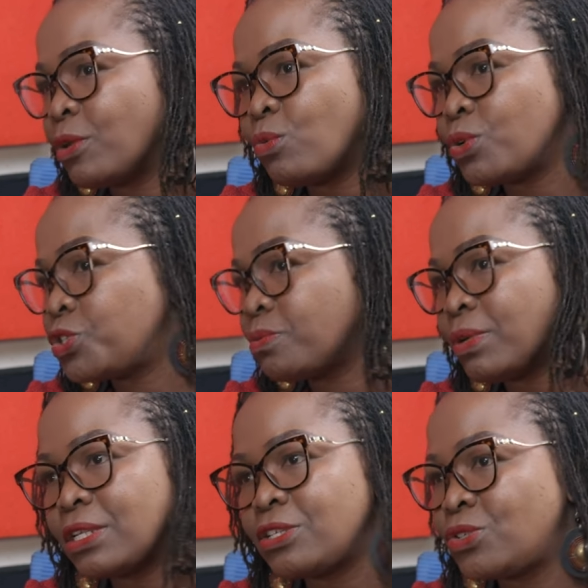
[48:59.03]
the
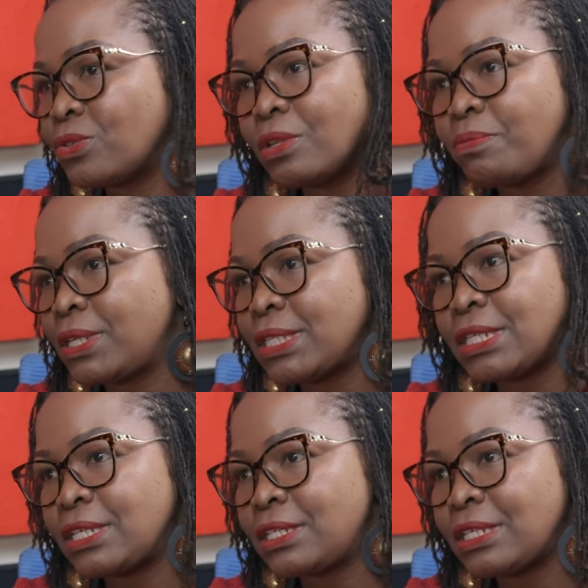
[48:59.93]
watchman to the
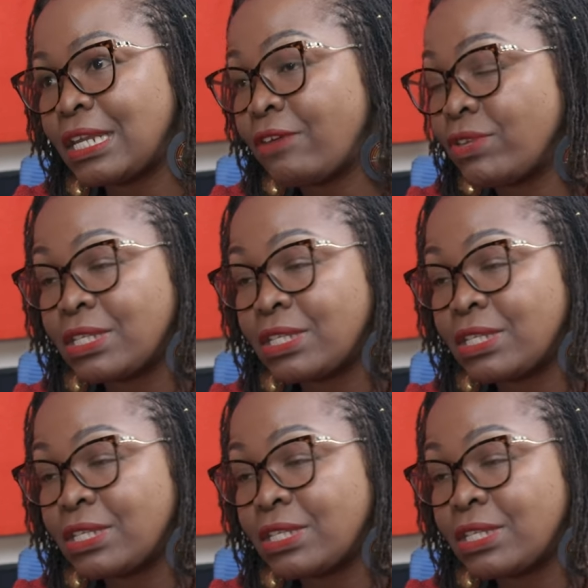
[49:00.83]
president, and I've